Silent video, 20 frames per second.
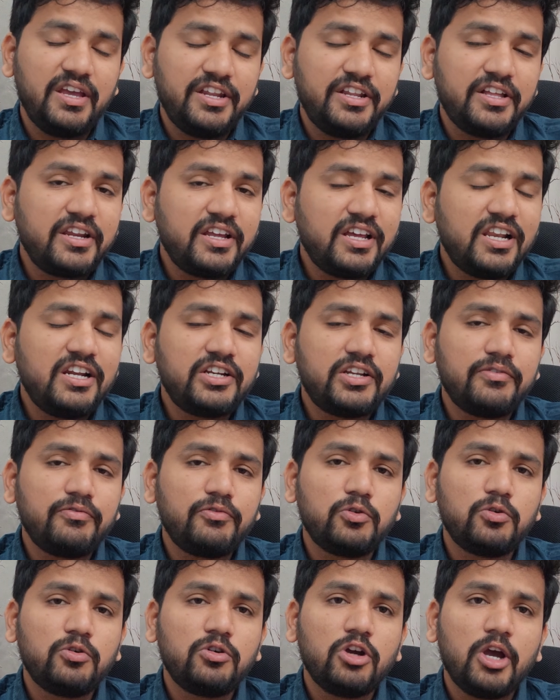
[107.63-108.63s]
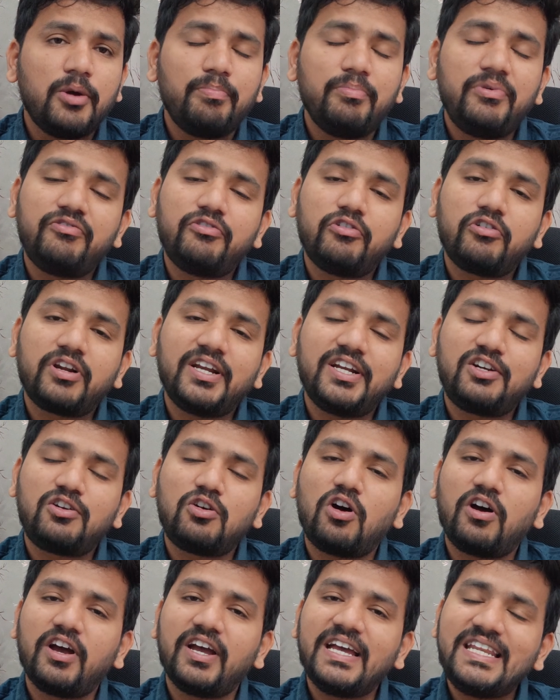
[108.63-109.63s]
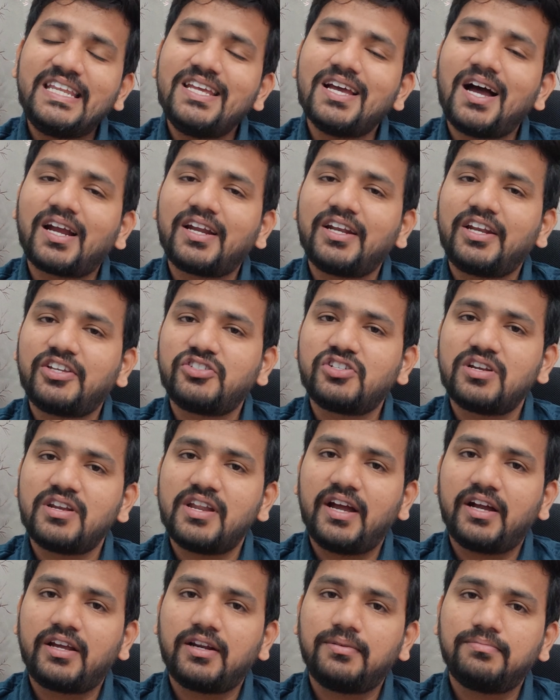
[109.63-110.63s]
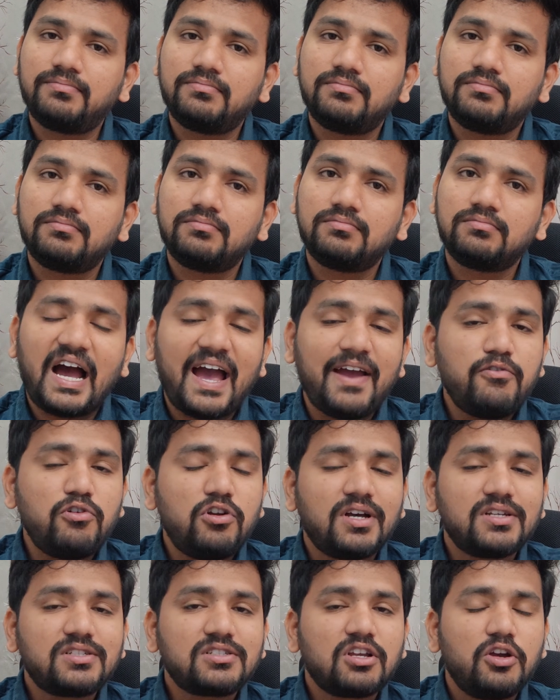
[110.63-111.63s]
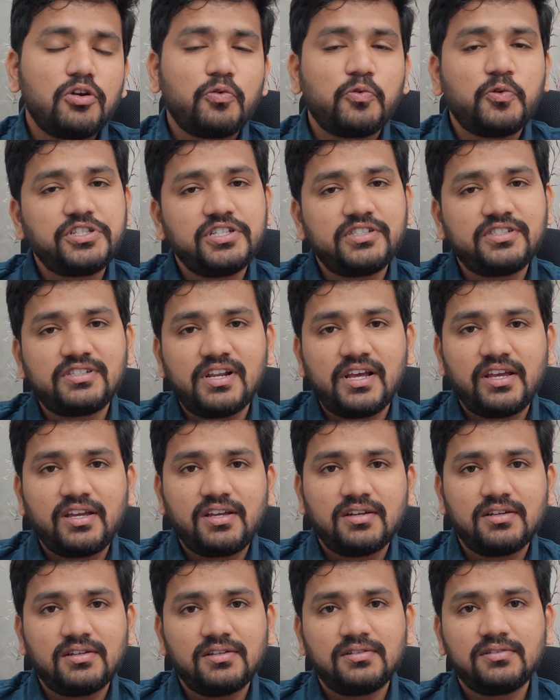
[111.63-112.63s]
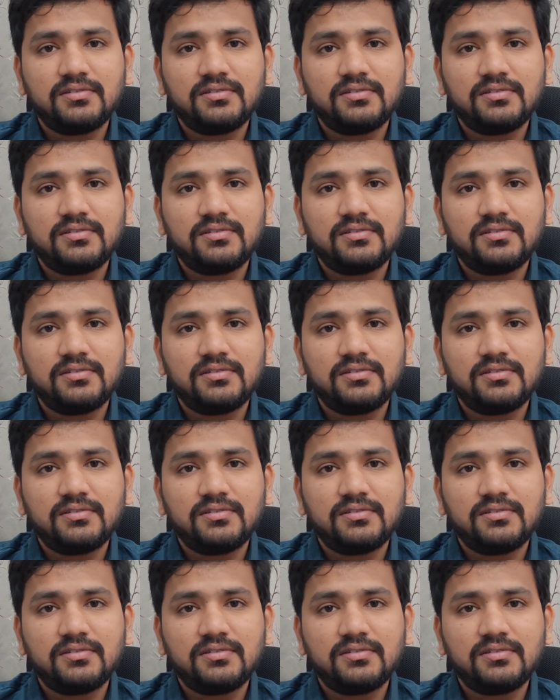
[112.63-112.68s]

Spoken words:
In a real interview, before I draw any architecture diagram, I would ask questions like,